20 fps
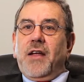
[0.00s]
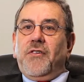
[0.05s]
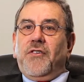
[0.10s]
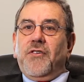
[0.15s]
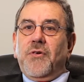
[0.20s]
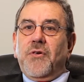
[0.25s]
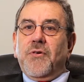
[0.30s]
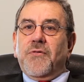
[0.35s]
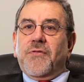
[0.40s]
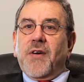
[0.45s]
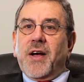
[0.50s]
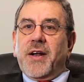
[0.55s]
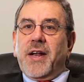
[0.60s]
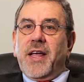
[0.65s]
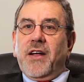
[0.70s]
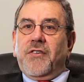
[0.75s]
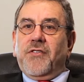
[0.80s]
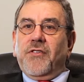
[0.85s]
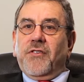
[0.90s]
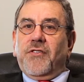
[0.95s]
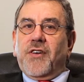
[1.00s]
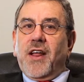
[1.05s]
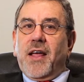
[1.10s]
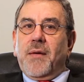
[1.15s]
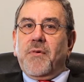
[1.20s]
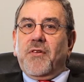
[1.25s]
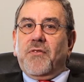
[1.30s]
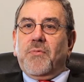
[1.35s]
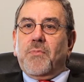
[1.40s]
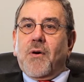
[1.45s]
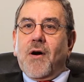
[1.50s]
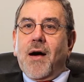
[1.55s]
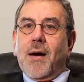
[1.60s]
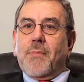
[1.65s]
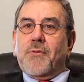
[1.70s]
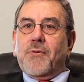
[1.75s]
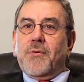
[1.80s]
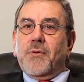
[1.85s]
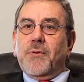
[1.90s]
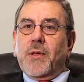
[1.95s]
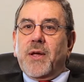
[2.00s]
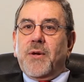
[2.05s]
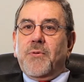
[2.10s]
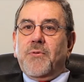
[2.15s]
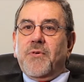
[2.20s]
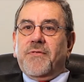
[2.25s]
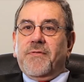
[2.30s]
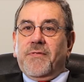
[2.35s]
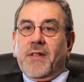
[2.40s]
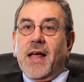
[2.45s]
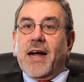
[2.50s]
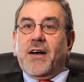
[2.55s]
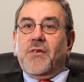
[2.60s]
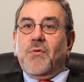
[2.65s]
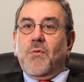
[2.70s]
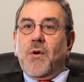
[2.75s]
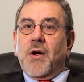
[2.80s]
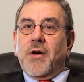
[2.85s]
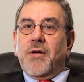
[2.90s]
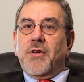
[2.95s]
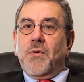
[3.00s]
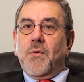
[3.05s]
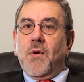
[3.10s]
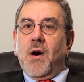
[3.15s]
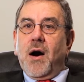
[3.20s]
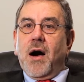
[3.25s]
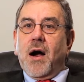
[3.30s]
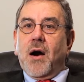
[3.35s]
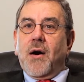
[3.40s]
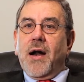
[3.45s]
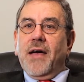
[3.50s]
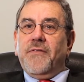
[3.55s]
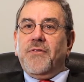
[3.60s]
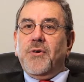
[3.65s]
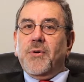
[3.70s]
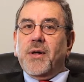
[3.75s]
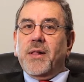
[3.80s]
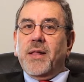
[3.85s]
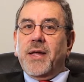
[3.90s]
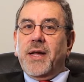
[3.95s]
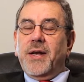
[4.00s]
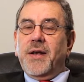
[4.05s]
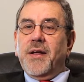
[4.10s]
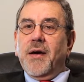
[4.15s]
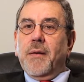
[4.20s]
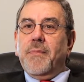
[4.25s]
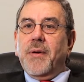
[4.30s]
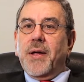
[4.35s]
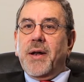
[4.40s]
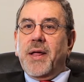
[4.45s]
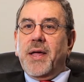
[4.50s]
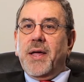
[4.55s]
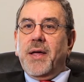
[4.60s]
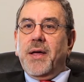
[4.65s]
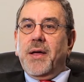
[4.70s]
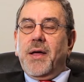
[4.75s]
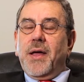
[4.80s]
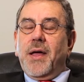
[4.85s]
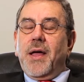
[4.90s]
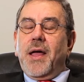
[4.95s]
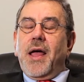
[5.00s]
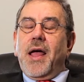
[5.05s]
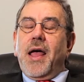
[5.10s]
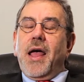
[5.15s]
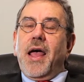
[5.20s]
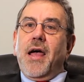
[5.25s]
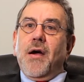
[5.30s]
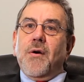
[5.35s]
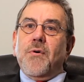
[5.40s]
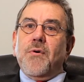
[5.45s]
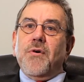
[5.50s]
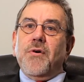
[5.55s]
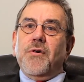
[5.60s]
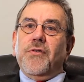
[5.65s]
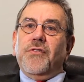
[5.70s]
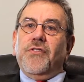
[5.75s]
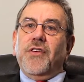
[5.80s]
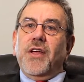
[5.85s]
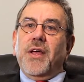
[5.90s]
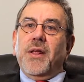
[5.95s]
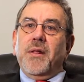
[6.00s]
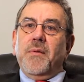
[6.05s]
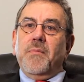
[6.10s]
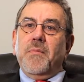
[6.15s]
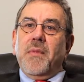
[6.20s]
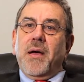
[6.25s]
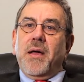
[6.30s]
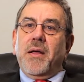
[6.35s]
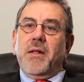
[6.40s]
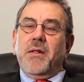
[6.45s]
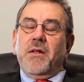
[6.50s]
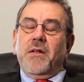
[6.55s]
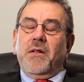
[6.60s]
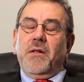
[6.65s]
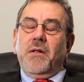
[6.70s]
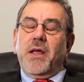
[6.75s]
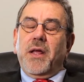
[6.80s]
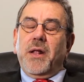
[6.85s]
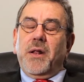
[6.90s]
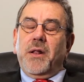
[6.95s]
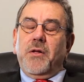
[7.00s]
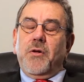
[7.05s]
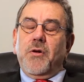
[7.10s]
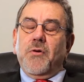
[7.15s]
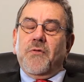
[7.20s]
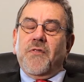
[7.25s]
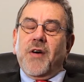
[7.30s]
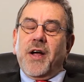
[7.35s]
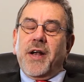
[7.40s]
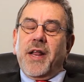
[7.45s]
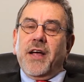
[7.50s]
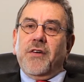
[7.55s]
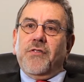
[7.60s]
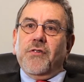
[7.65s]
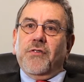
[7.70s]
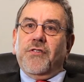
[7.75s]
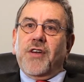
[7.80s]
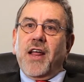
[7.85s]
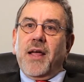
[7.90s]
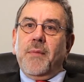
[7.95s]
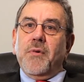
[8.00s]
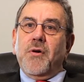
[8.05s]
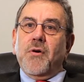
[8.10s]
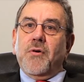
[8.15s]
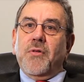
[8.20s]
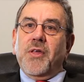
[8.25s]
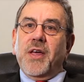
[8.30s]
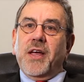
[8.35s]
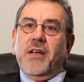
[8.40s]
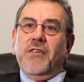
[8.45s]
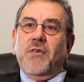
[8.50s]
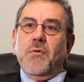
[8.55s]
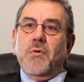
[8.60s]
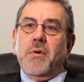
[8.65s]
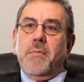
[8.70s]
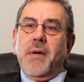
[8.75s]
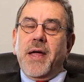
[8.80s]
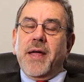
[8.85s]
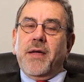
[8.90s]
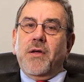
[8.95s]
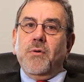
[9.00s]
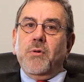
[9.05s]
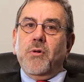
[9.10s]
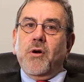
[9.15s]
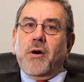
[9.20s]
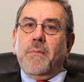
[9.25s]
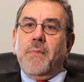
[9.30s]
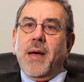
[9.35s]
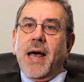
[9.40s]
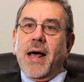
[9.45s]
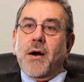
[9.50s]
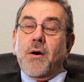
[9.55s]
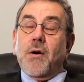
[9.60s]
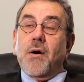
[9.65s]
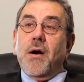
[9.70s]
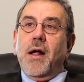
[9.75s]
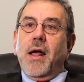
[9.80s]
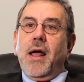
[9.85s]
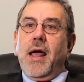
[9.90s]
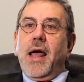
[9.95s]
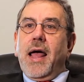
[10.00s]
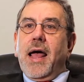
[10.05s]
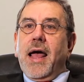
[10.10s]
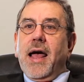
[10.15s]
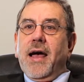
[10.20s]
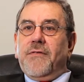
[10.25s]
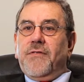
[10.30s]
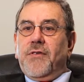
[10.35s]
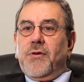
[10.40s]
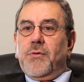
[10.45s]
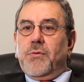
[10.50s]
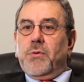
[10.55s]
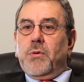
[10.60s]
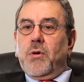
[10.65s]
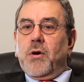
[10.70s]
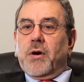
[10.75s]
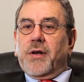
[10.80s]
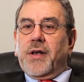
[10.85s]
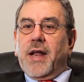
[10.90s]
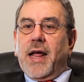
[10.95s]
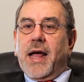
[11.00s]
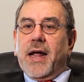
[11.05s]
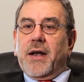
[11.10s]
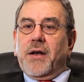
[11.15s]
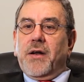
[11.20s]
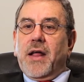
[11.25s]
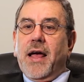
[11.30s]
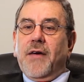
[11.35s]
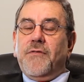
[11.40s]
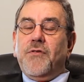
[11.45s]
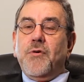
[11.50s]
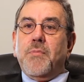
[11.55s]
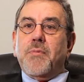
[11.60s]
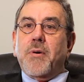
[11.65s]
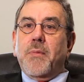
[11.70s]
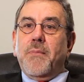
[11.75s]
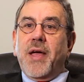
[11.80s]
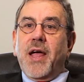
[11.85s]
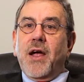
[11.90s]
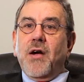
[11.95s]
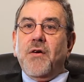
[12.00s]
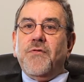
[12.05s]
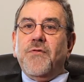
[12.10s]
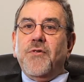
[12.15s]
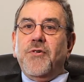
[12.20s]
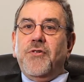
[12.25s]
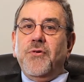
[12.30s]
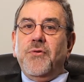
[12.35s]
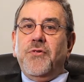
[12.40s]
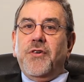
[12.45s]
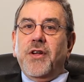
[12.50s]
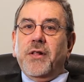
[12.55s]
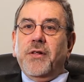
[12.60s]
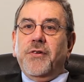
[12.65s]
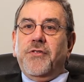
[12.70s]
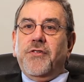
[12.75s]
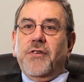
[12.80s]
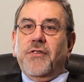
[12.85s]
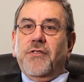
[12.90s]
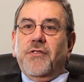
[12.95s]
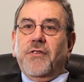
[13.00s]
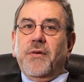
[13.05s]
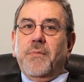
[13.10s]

Do your financial statements properly reflect where you are? Have you cleaned up any errors in your financial statement, or things that would make you look better? Have you prepared for due diligence?